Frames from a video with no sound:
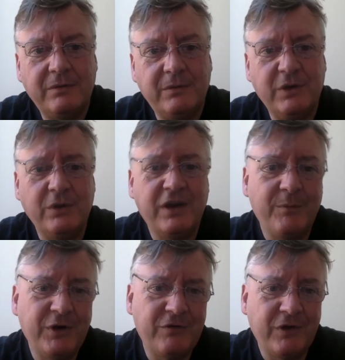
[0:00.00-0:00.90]
We all
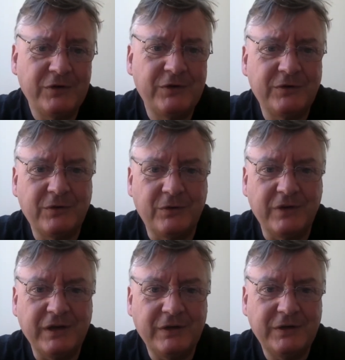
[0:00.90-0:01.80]
come across
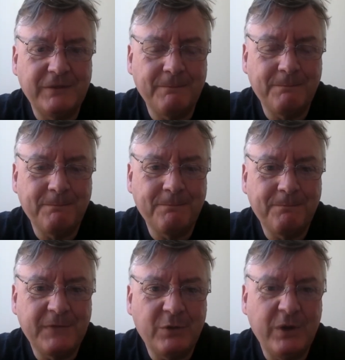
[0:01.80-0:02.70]
stories.
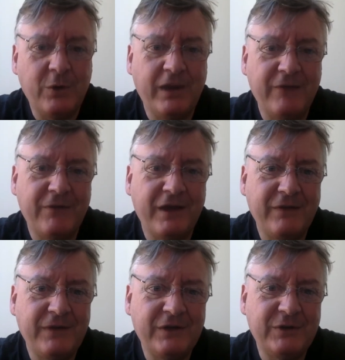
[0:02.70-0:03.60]
We all have
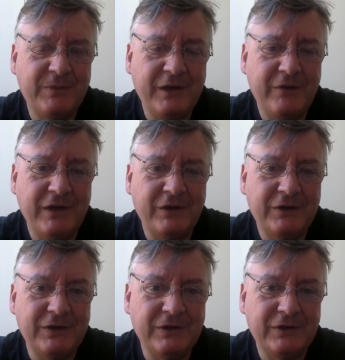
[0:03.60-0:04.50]
life
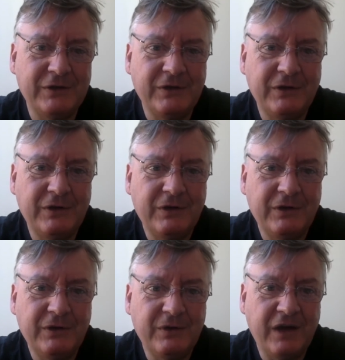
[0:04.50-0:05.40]
experiences.
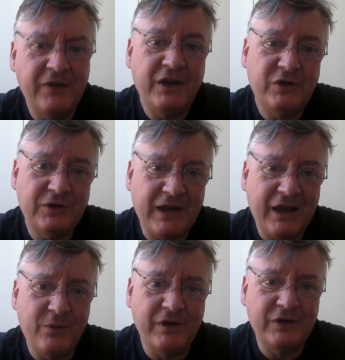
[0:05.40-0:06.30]
And they're just
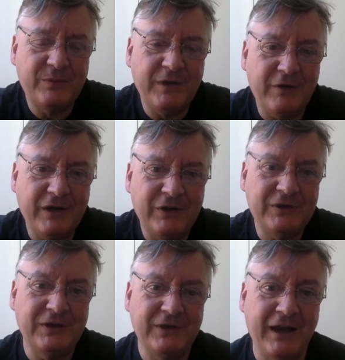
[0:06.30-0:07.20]
our
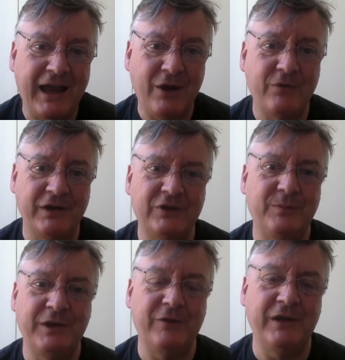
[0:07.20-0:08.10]
experiences. They're our
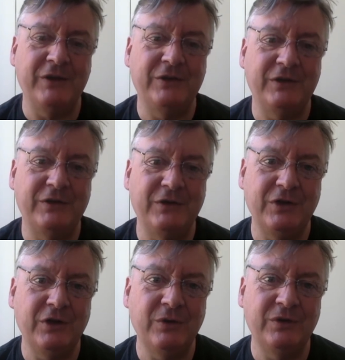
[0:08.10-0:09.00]
experiences to
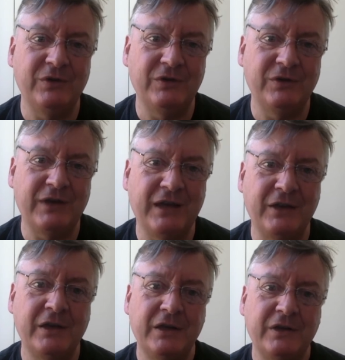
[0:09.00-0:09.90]
use and to
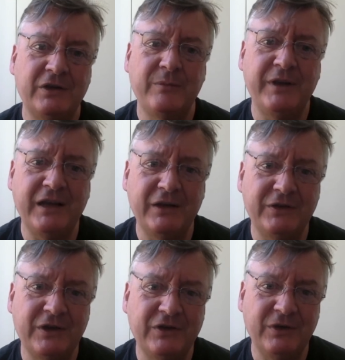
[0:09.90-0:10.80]
tell. Nobody
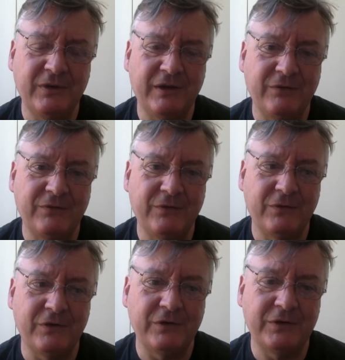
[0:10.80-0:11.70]
else can do that
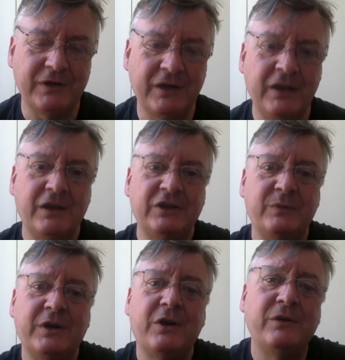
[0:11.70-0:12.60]
for us.
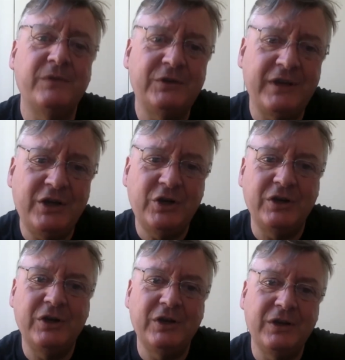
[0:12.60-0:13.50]
So a
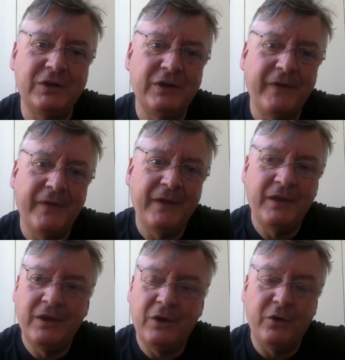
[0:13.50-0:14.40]
conversation heard
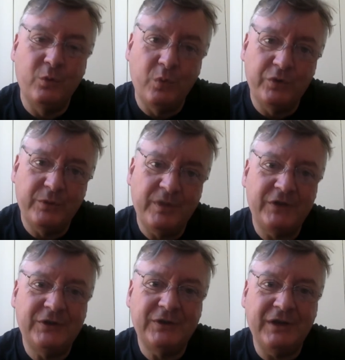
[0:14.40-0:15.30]
on a water
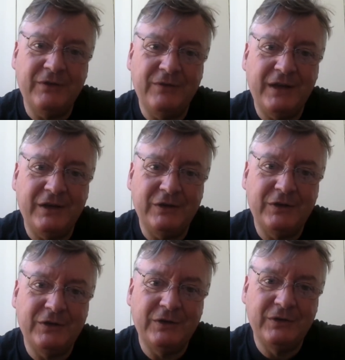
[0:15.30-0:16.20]
bus in
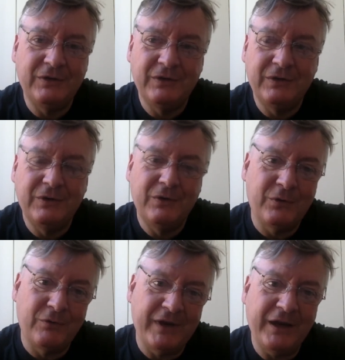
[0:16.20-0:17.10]
Venice
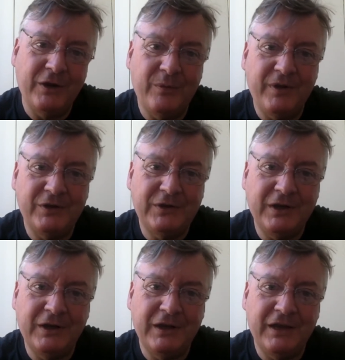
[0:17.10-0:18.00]
or a regular bus
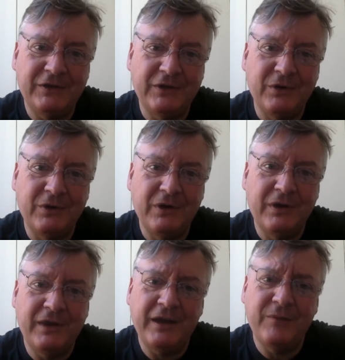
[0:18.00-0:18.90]
in Glasgow,
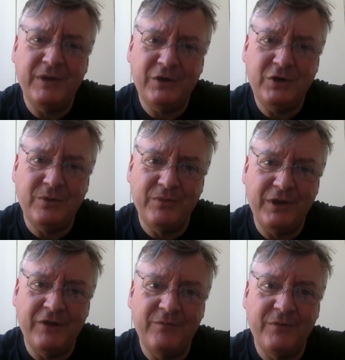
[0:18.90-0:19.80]
that can be the jumping
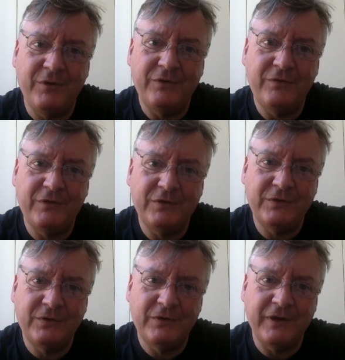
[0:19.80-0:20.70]
off point for a
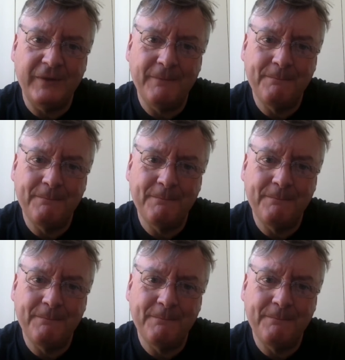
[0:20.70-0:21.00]
story.